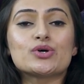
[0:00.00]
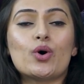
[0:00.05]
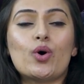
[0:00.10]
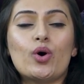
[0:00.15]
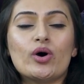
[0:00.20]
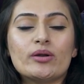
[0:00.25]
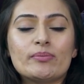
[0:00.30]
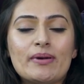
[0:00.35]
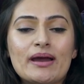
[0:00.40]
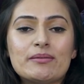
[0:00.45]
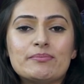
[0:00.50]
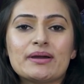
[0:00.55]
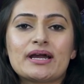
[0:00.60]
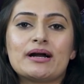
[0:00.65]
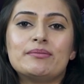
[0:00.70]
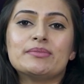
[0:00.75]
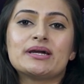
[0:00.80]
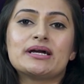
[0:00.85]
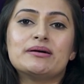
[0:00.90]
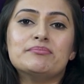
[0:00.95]
or by
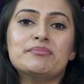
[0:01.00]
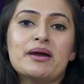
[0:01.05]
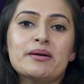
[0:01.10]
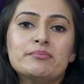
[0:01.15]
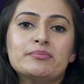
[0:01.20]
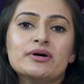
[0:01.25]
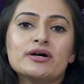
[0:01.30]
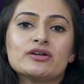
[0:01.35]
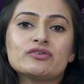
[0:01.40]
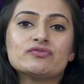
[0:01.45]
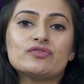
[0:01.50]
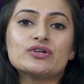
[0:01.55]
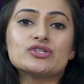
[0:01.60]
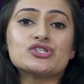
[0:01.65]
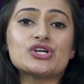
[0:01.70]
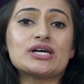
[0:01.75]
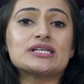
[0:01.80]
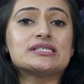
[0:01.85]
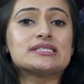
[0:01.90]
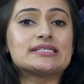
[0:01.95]
becoming a member for
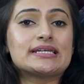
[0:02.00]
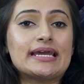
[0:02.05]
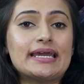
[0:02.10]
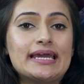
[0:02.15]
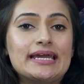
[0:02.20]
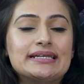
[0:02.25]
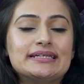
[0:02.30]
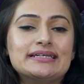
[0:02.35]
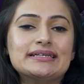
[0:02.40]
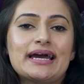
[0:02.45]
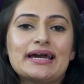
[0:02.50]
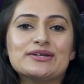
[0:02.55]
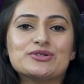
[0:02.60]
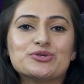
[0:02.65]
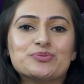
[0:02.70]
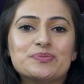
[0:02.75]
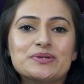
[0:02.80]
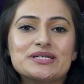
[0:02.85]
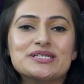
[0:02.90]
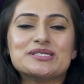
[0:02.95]
just 89
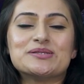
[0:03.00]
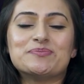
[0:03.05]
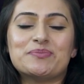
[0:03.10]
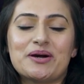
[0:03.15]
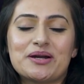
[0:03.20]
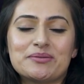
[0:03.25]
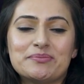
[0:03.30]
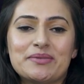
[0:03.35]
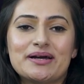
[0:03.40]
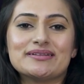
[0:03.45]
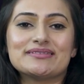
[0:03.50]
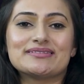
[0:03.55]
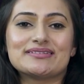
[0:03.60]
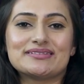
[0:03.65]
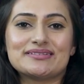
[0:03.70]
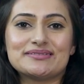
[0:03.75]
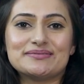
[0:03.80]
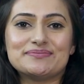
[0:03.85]
rupees per month.